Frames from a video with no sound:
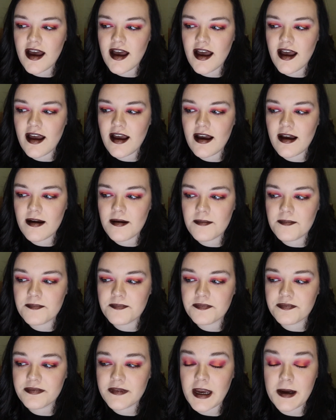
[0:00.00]

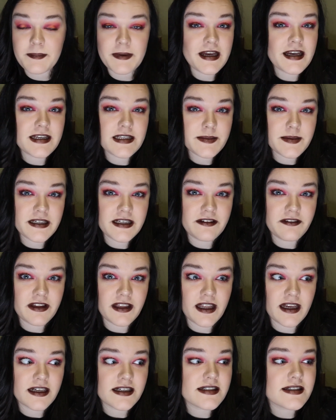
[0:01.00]
My husband
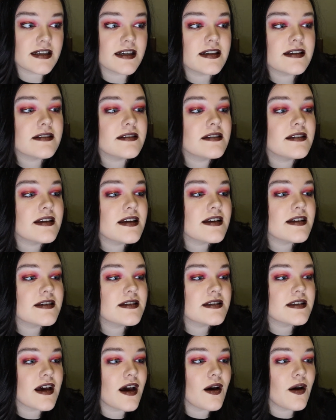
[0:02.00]
even likes it.
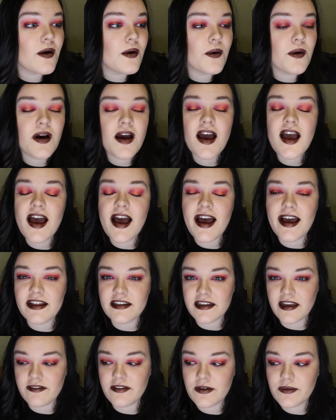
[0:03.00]
So I
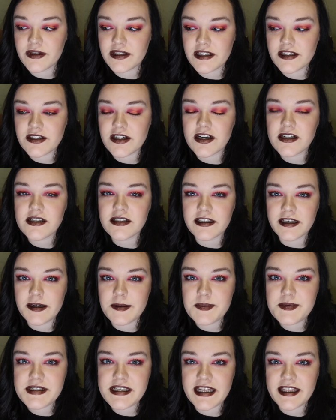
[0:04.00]
love it with the dark
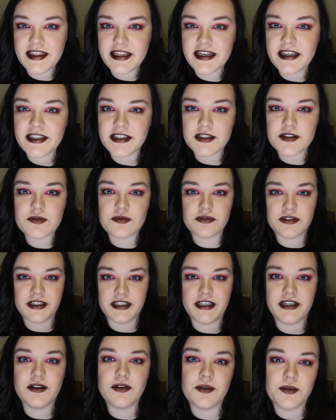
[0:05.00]
lips. I think it looks
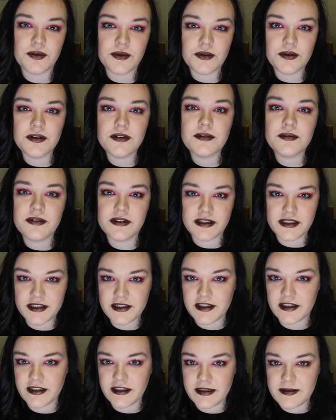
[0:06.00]
really cool with the
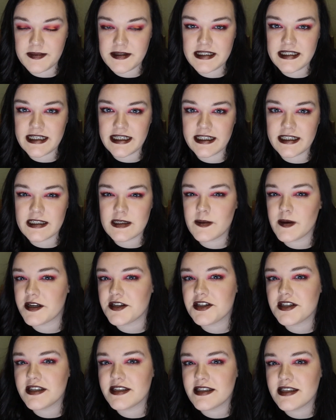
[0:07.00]
dark lipstick,
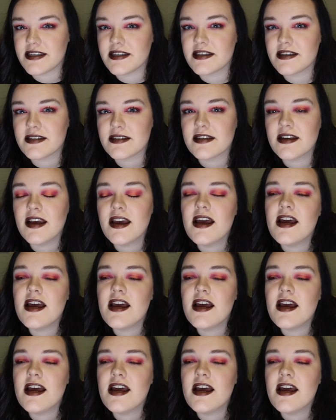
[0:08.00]
especially since